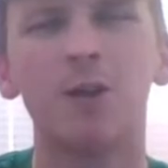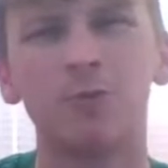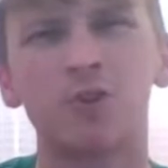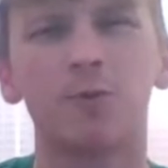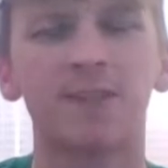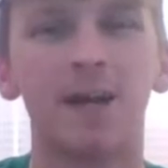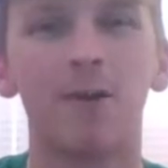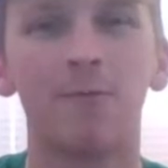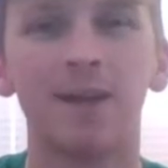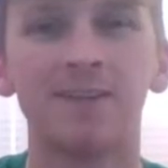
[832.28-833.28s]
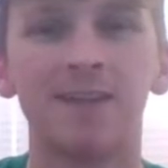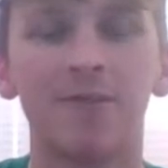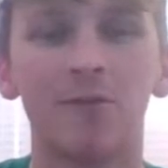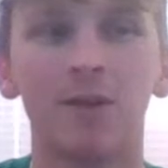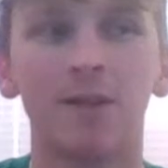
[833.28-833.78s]
Short title reigns are
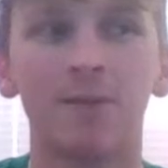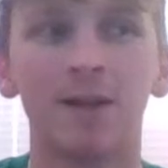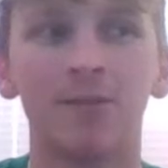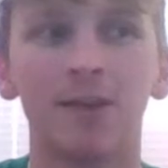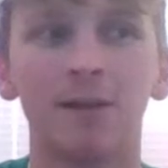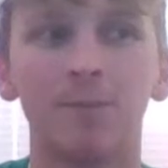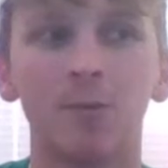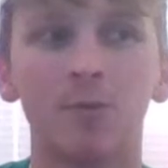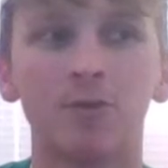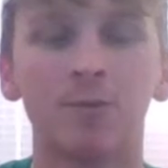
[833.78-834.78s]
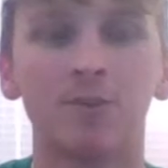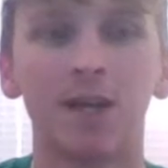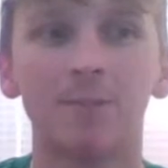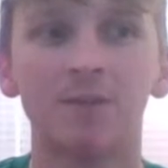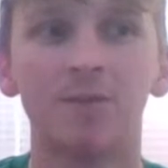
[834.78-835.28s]
never really my thing, but
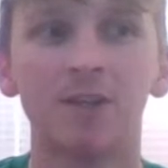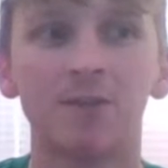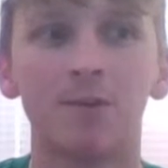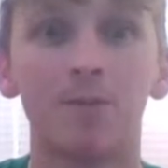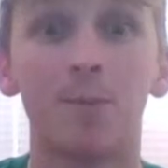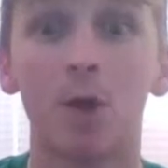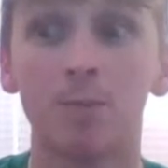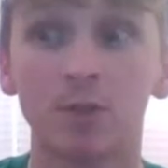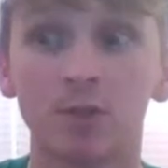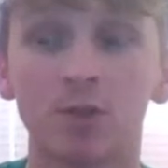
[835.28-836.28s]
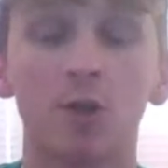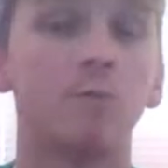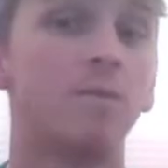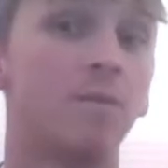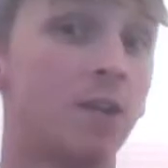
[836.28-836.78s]
sometimes if they serve a purpose, so
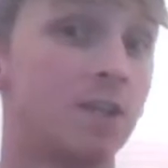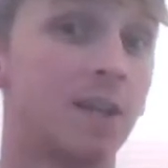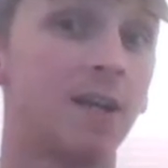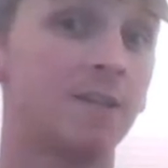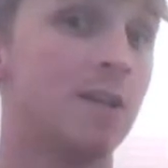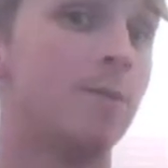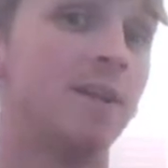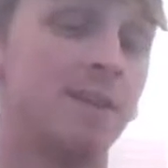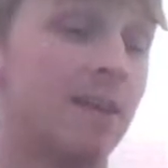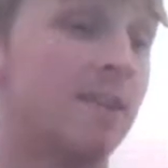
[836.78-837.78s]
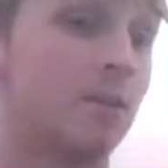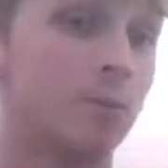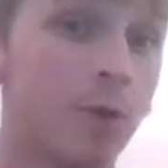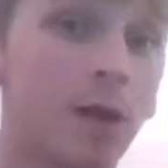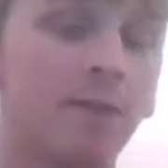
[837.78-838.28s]
for this case it'd be to get Daniel
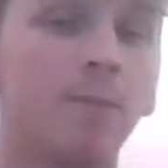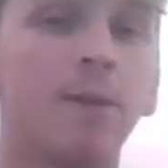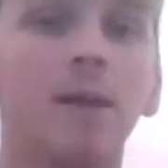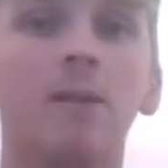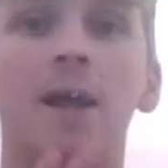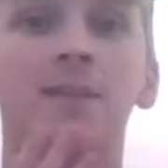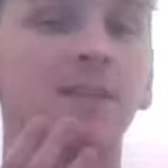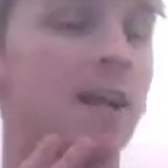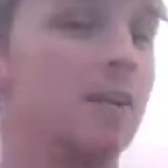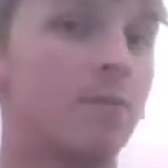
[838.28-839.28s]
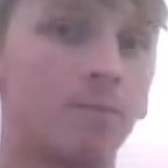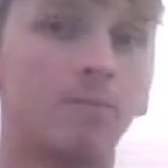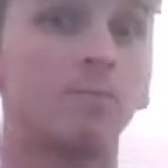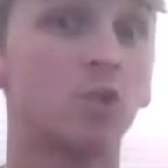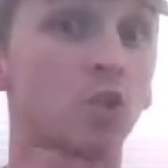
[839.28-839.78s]
Bryan the belt and to kind of
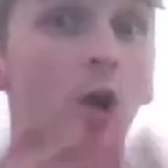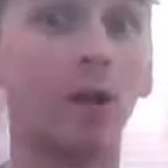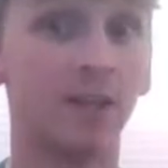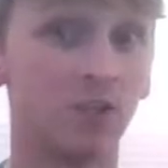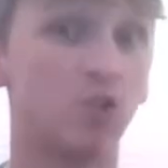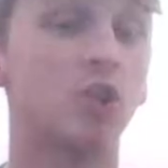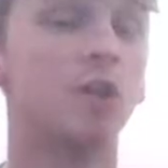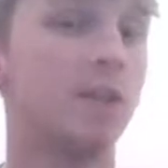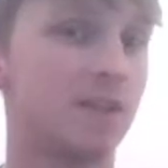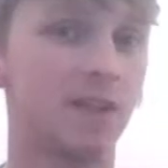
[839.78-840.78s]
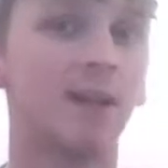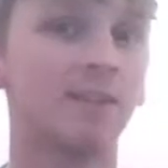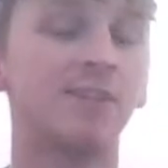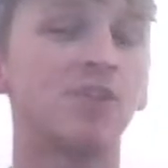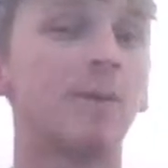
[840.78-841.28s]
start his journey as the
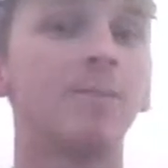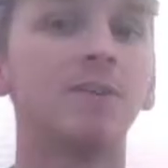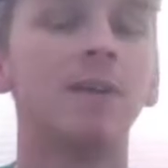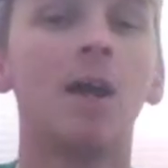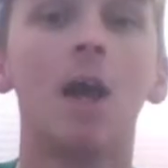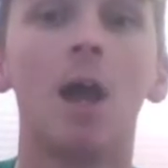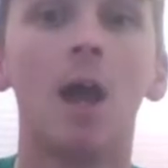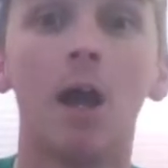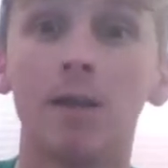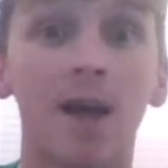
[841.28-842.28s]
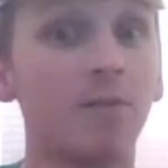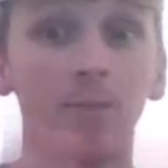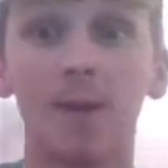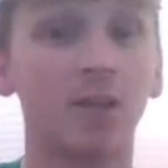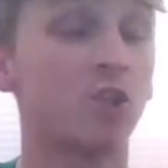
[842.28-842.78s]
IC champion, having
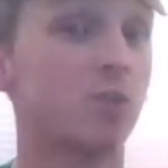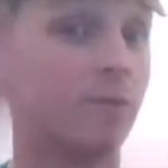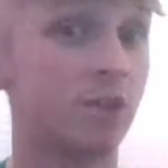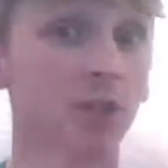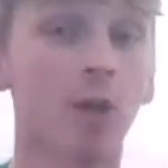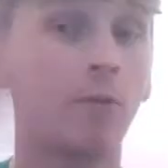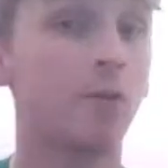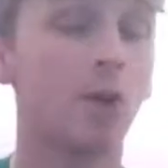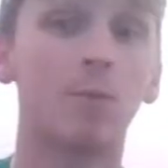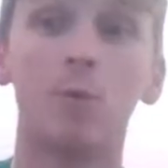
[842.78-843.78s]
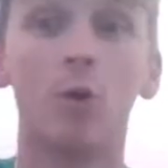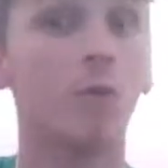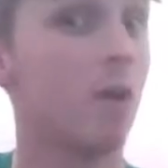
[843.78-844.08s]
matches with Cesaro, Nakamura,